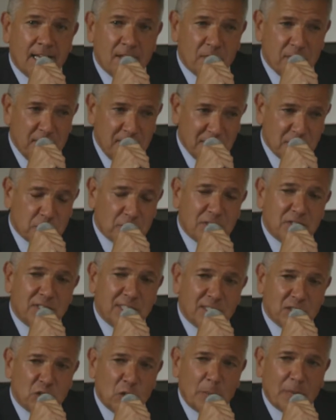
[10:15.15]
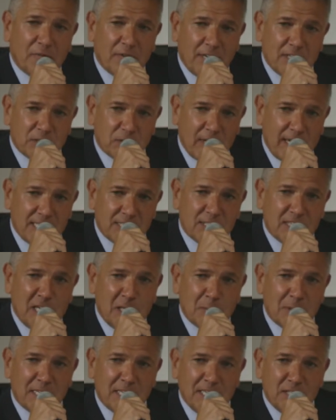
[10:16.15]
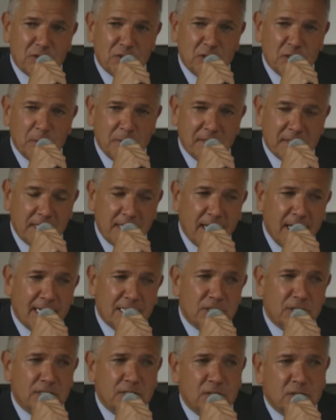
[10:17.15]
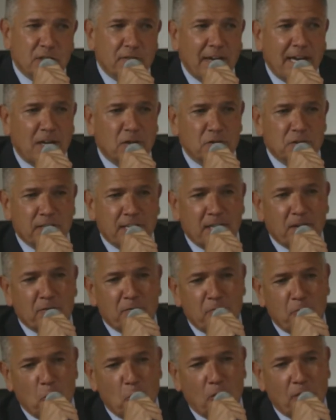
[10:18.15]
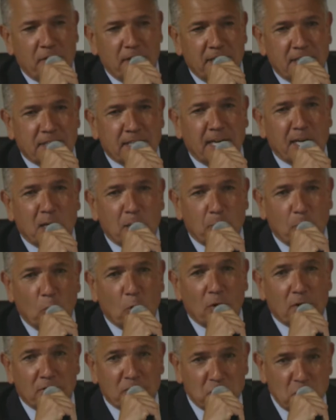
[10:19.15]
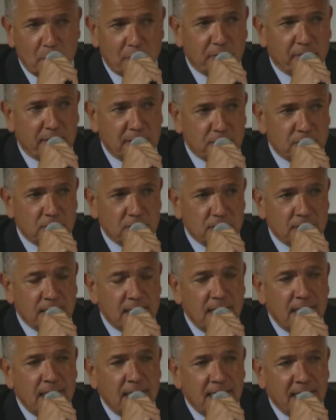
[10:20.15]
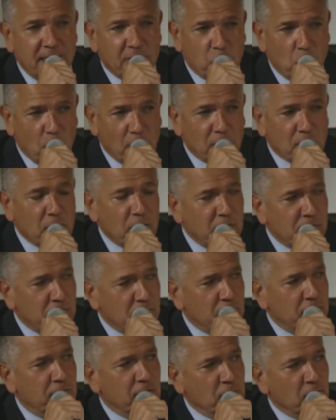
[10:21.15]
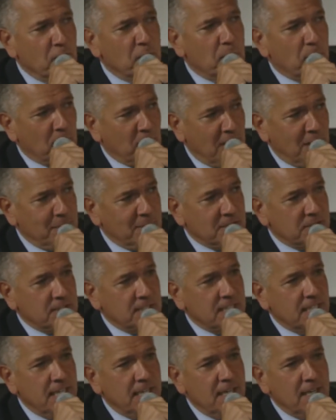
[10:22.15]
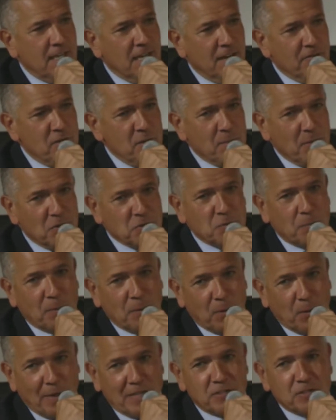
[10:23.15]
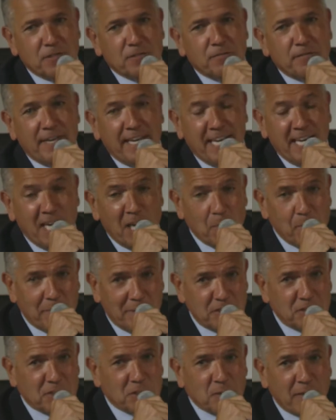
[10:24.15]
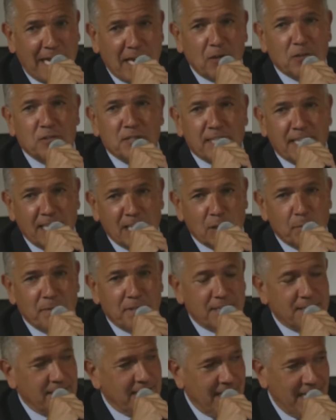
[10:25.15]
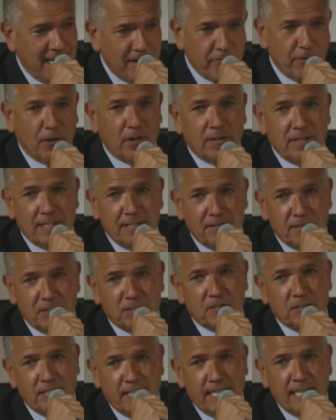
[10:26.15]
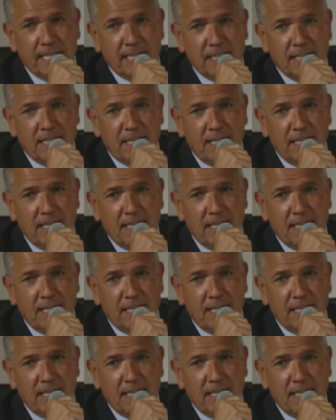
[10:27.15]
The District 6 supervisor has an obligation to be the conscience of housing for the entire Board of Supervisors. If we're going to fulfill the promise of the most progressive and ambitious housing element ever in this city,